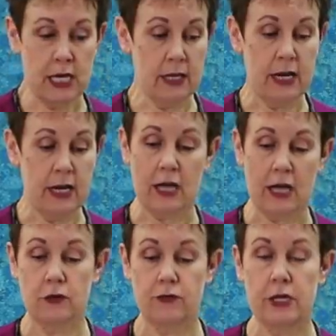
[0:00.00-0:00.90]
and then it
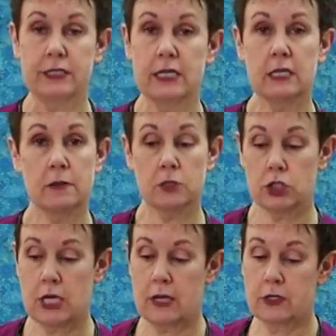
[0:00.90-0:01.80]
actually feeds in the machine.